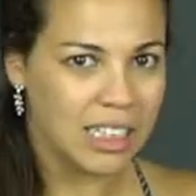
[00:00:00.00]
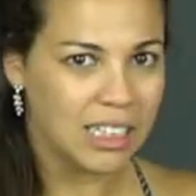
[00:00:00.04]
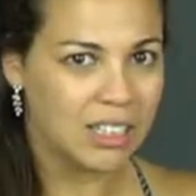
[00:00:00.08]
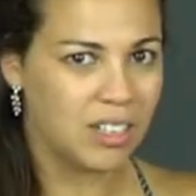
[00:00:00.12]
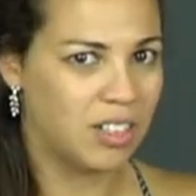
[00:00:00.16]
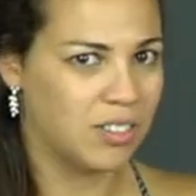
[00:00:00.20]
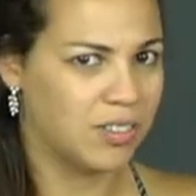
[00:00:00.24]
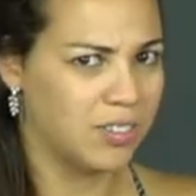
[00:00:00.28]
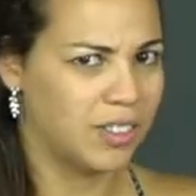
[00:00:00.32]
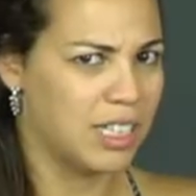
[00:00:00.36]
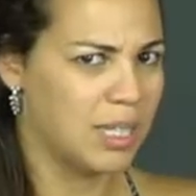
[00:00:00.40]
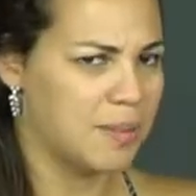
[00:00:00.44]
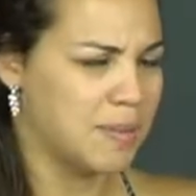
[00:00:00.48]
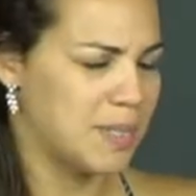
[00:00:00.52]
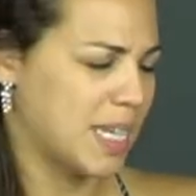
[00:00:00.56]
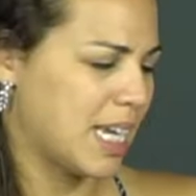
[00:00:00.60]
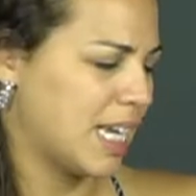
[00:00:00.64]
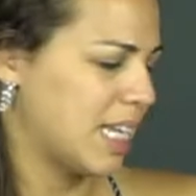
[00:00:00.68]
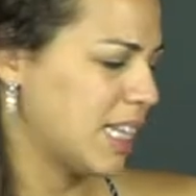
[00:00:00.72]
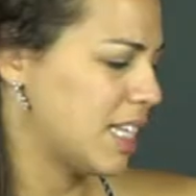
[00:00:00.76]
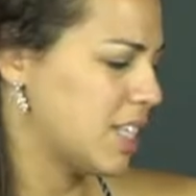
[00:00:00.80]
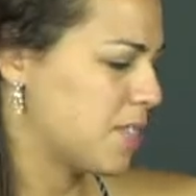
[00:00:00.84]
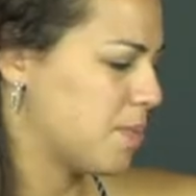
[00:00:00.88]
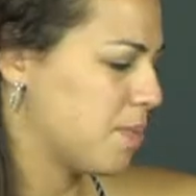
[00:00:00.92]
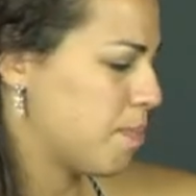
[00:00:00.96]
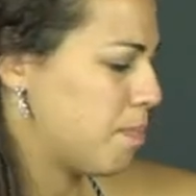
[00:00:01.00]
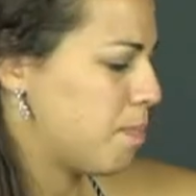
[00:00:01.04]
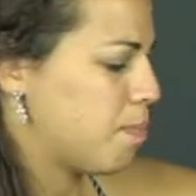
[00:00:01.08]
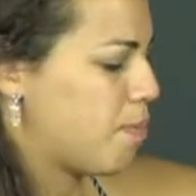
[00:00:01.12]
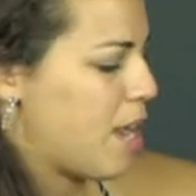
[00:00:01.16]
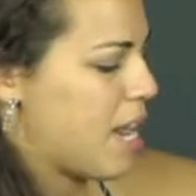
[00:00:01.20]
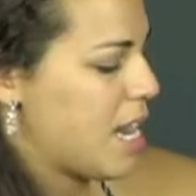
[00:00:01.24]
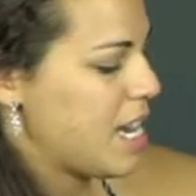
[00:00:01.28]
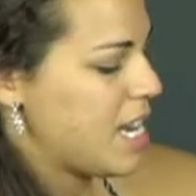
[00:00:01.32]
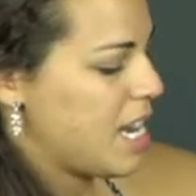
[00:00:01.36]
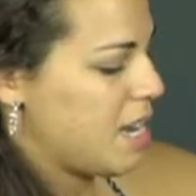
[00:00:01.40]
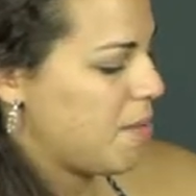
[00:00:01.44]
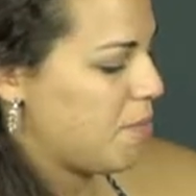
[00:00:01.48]
Hopefully I'm saying this
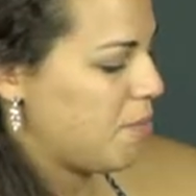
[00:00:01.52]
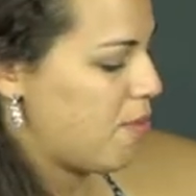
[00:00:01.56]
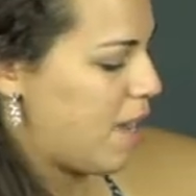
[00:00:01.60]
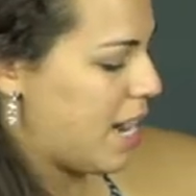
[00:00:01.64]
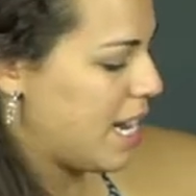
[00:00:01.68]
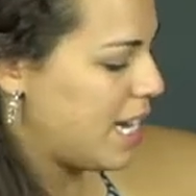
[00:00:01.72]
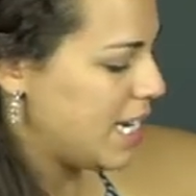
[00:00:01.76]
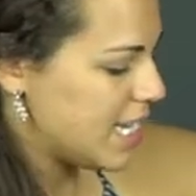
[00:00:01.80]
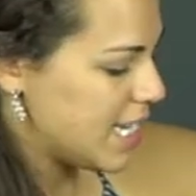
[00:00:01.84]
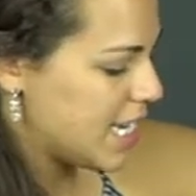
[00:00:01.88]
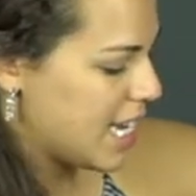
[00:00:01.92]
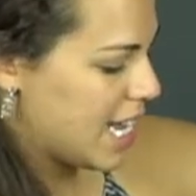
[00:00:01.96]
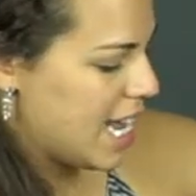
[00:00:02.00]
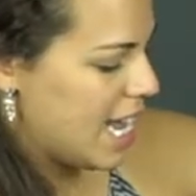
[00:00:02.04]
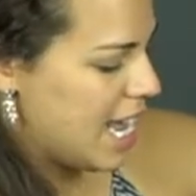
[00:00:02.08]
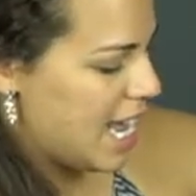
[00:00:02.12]
brand name right.